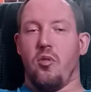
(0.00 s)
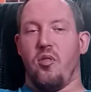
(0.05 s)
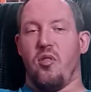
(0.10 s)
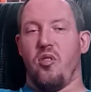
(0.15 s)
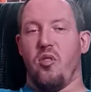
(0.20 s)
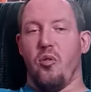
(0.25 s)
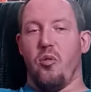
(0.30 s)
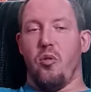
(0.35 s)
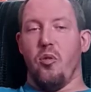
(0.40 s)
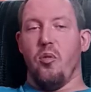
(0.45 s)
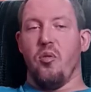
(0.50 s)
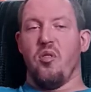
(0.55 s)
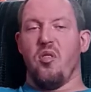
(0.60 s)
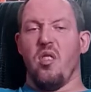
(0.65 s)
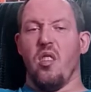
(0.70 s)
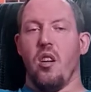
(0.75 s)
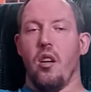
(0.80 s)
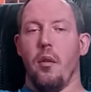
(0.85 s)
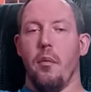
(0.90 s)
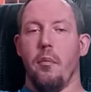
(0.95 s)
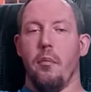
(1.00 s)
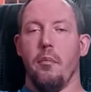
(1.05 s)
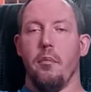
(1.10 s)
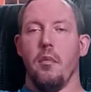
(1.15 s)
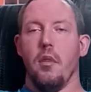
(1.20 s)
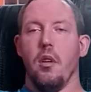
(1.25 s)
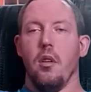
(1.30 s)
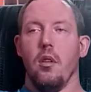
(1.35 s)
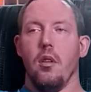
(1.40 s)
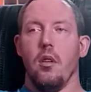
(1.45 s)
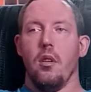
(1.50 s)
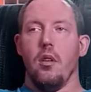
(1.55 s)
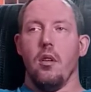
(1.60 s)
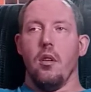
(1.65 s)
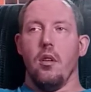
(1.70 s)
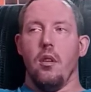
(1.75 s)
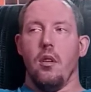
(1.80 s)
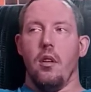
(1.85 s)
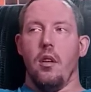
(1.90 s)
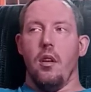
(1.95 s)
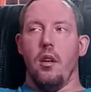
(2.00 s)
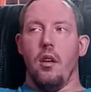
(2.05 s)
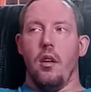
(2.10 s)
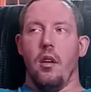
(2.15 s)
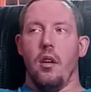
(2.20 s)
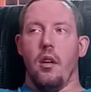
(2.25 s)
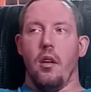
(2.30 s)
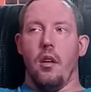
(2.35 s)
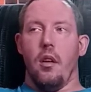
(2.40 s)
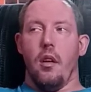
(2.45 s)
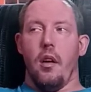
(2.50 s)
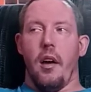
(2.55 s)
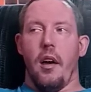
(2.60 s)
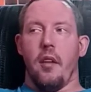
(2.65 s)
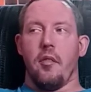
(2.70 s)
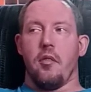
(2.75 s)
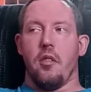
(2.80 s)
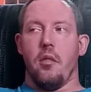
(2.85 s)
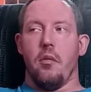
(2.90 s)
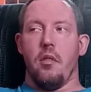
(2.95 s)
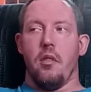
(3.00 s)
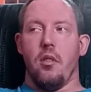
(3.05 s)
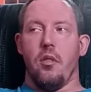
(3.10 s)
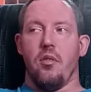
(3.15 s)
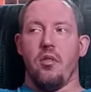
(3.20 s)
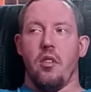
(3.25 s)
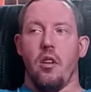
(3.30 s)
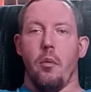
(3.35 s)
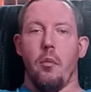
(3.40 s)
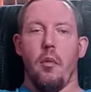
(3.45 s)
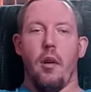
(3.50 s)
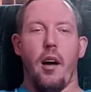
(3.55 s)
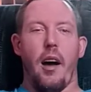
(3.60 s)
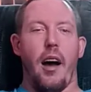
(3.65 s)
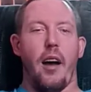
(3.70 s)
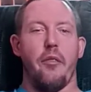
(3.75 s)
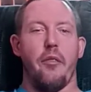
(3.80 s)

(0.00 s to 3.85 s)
to do something in an activity or something, I